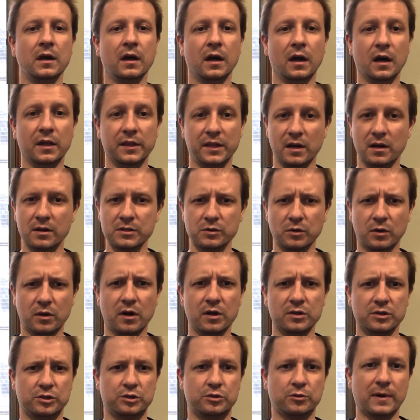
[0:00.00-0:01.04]
They also
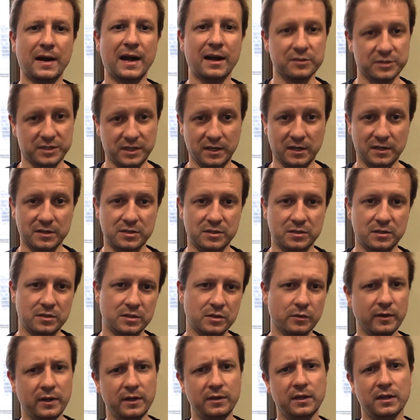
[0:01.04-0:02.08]
cause drowsiness.
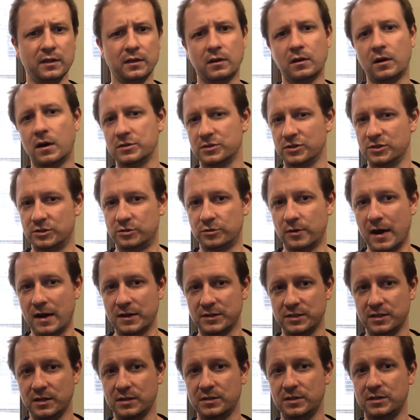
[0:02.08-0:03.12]
So anything that causes
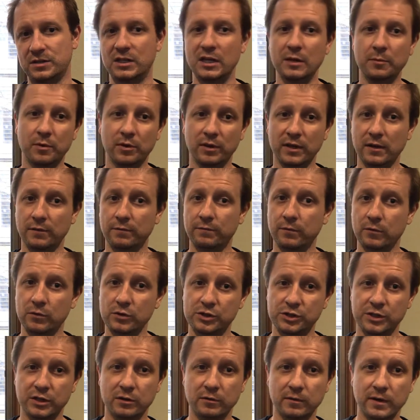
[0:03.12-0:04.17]
drowsiness is typically a
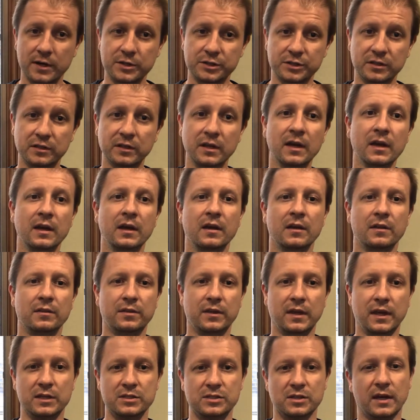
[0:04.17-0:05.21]
first generation.
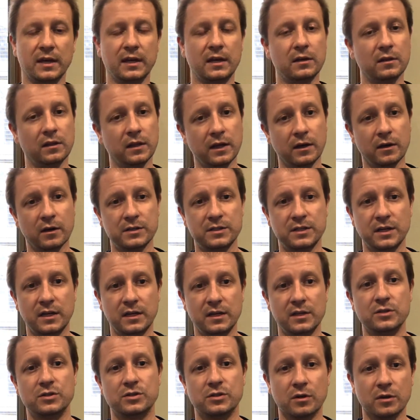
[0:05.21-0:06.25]
Things like Claritin
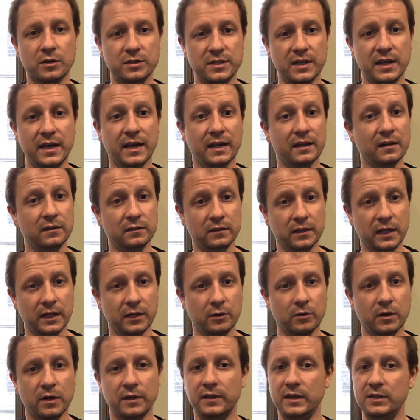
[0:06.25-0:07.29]
and Zyrtec and
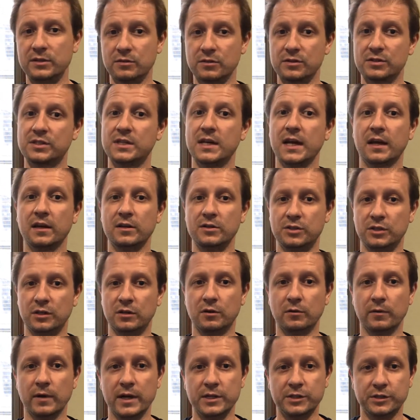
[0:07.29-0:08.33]
Allegra, these are second
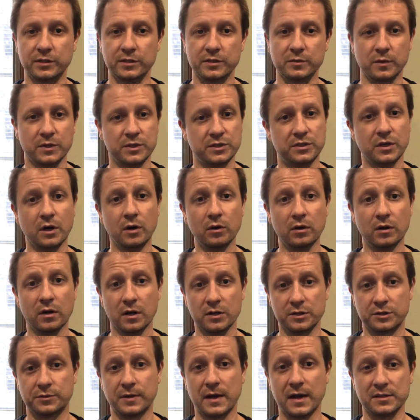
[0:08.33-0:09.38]
generations which don't
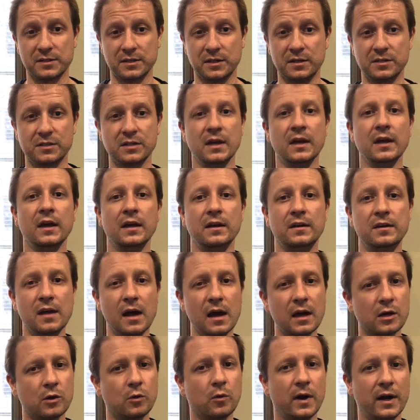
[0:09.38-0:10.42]
cause drowsiness.
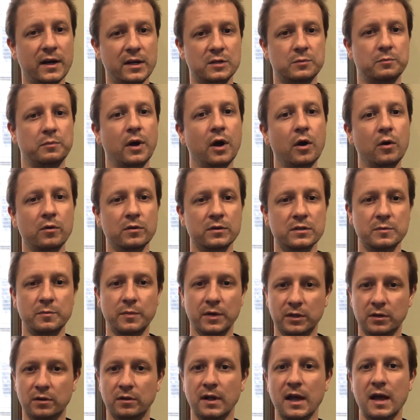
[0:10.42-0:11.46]
Not quite as potent,
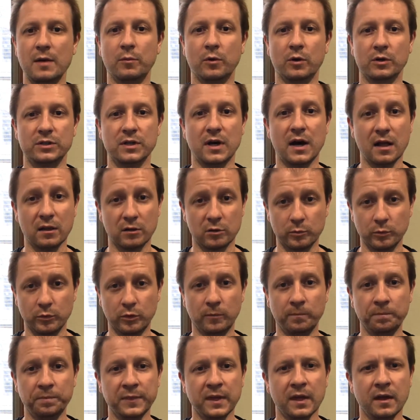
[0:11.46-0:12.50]
but they're a lot more
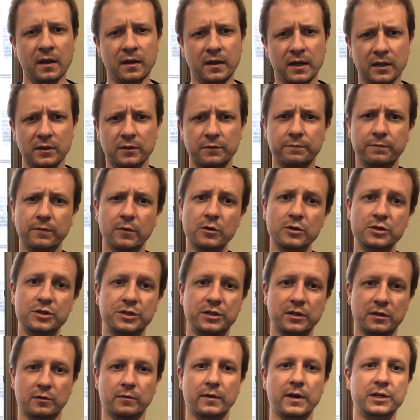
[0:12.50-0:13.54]
tolerable. Now the first
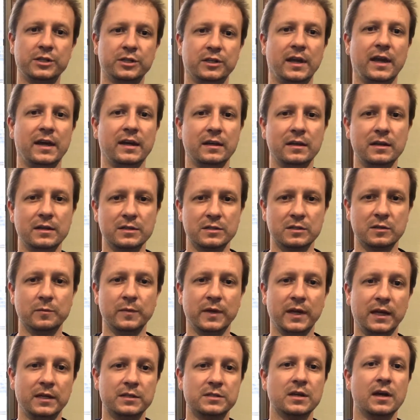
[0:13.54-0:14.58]
generation
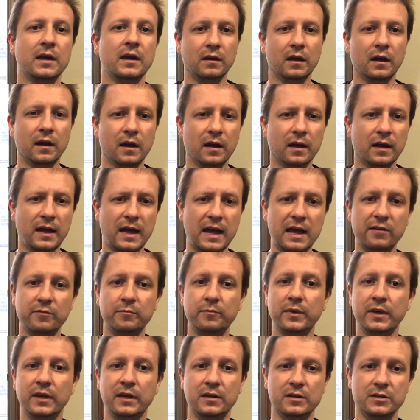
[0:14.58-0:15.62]
antihistamines
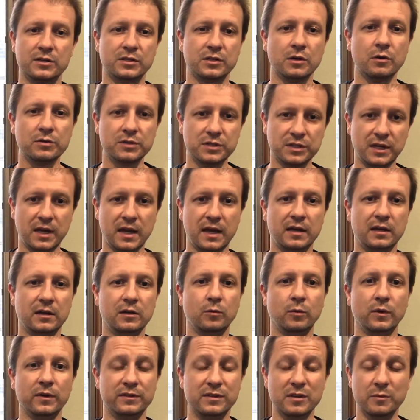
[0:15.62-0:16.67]
have been associated
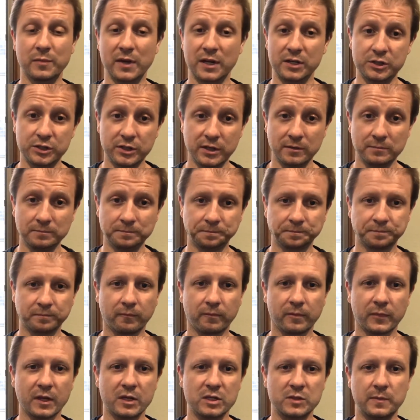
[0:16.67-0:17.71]
with dementia,
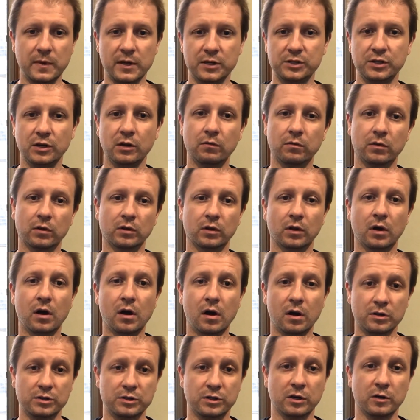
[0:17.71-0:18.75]
especially over
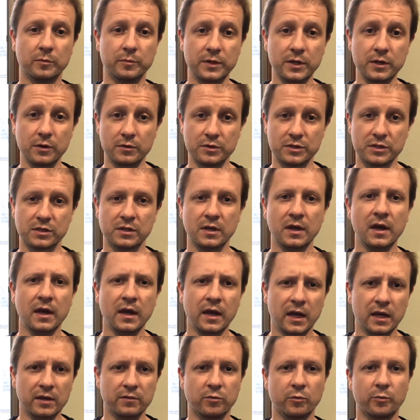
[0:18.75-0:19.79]
long-term use.
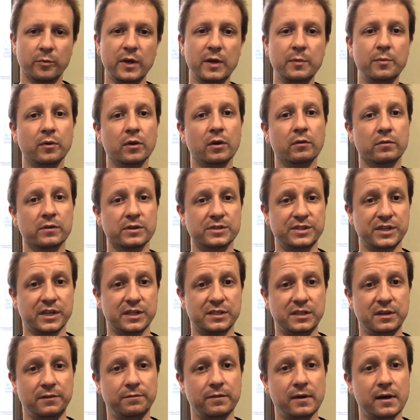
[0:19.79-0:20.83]
And for people over
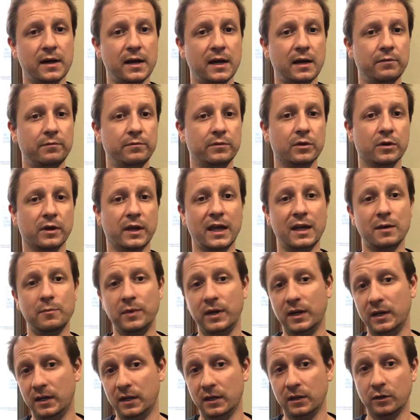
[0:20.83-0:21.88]
65, there can
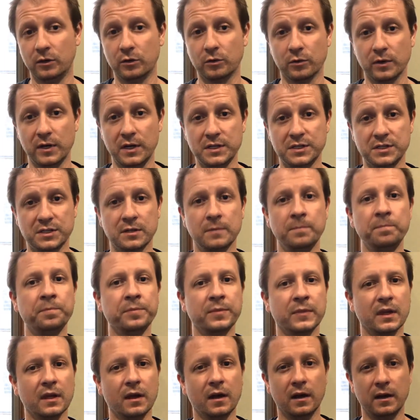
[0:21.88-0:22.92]
be an increase
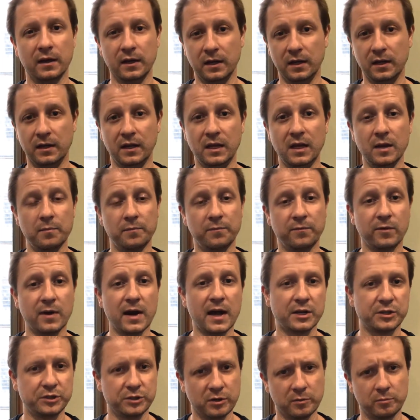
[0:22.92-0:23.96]
in hip
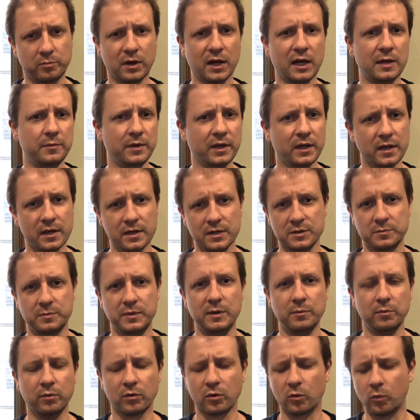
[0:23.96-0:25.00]
fracture, probably because
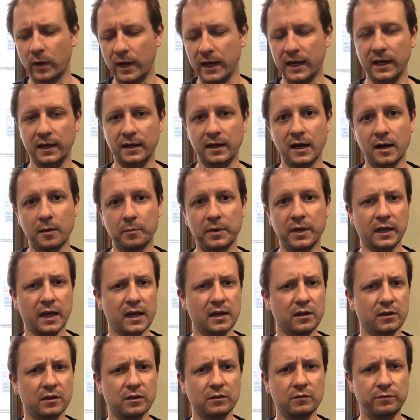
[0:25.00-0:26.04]
people are waking up
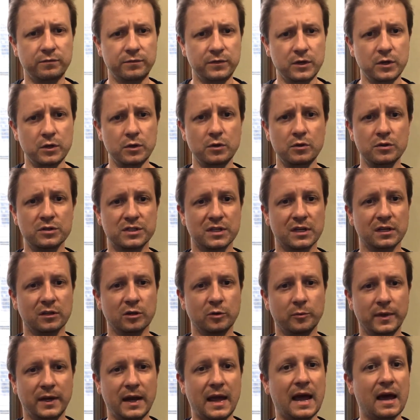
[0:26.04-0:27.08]
kind of confused and a
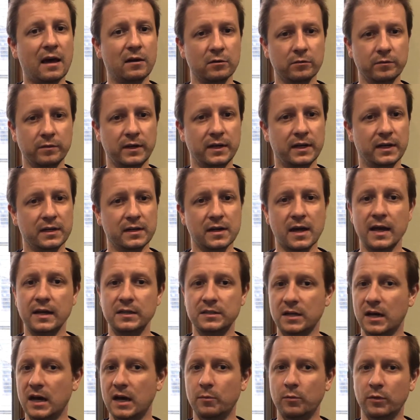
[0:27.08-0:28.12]
little bit out of it at
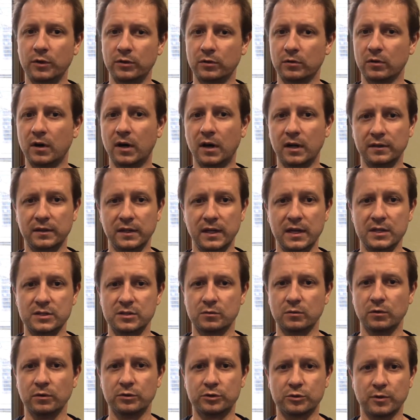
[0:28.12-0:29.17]
nighttime when they're on these
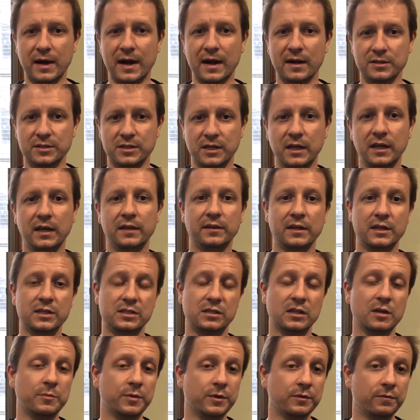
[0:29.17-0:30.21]
and real drowsy, and they
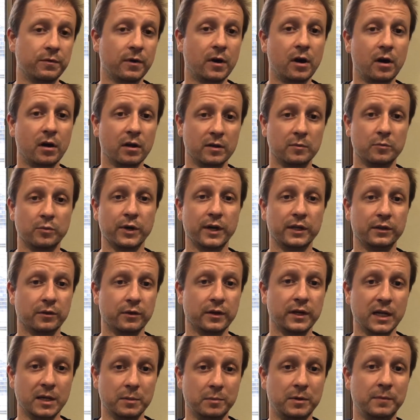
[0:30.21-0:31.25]
slip and fall and break their
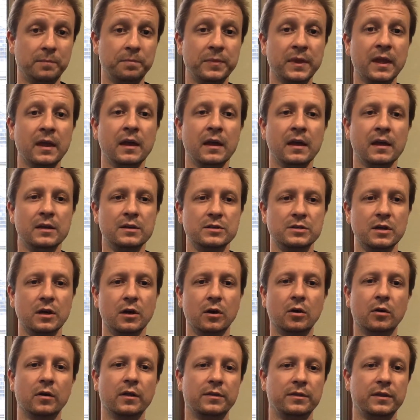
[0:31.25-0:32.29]
hip.
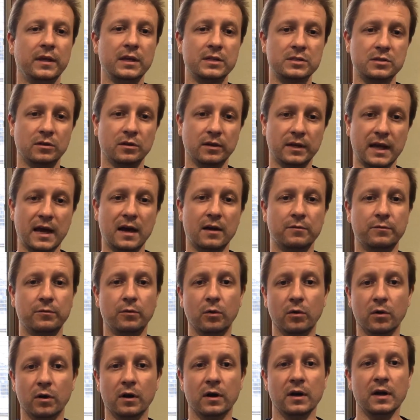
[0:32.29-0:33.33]
So things to look out
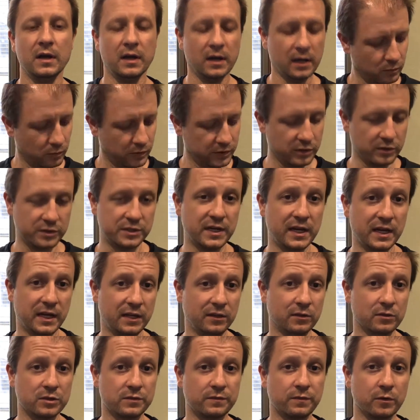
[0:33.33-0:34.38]
for when you're
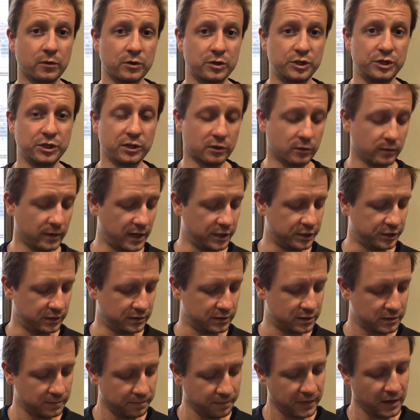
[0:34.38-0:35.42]
taking those first
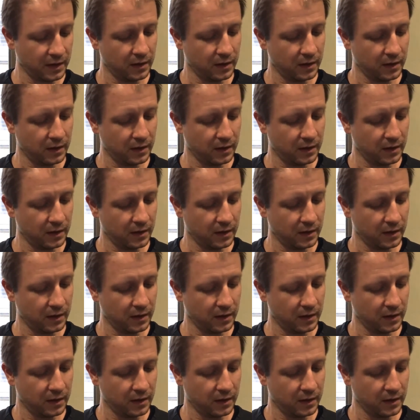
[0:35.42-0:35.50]
generations.